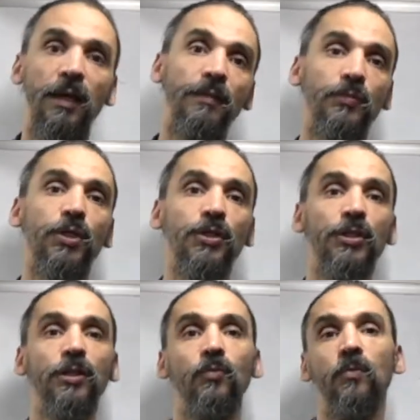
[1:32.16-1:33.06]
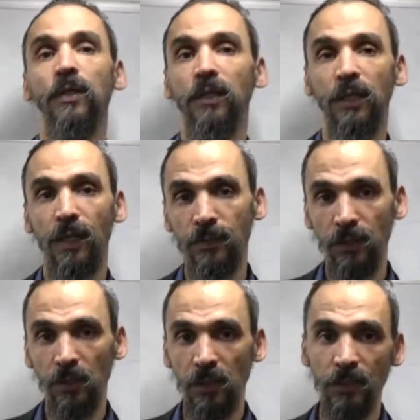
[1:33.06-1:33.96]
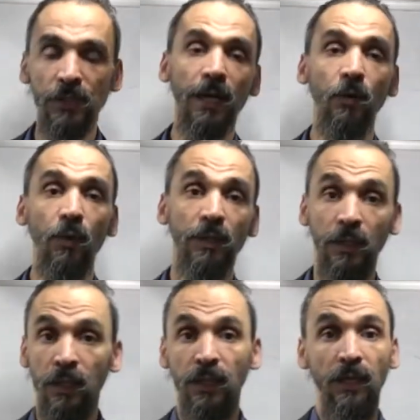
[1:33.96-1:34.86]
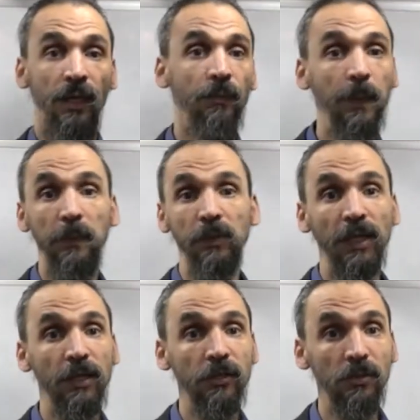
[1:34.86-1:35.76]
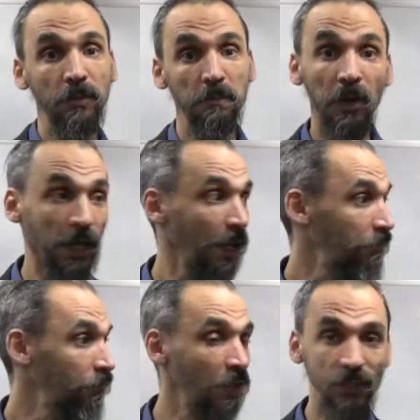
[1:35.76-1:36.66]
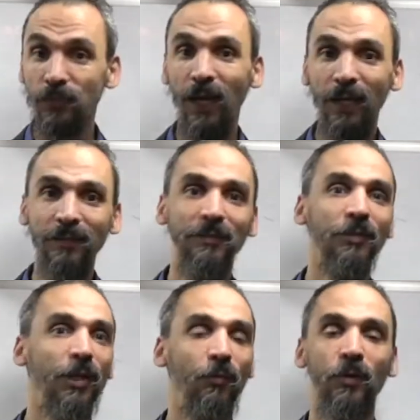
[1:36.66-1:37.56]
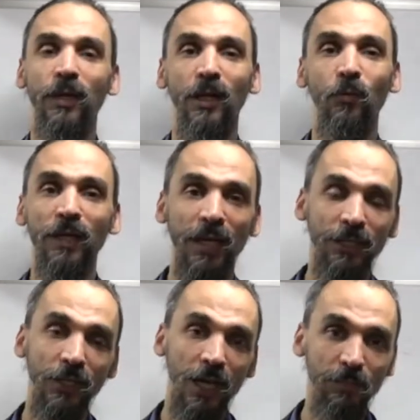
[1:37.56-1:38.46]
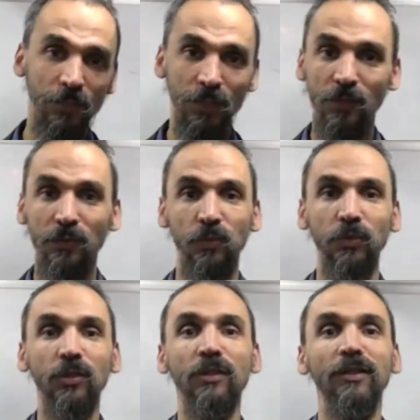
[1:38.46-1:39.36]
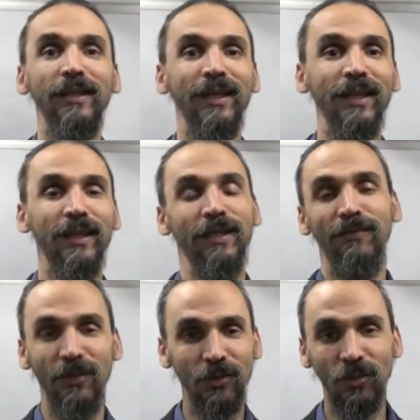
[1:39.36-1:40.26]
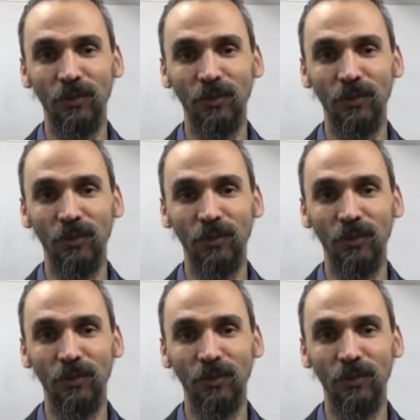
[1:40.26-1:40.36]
I'm charging $100 an hour. If people tell you, okay, that's fine, when can you come, you know, to install the video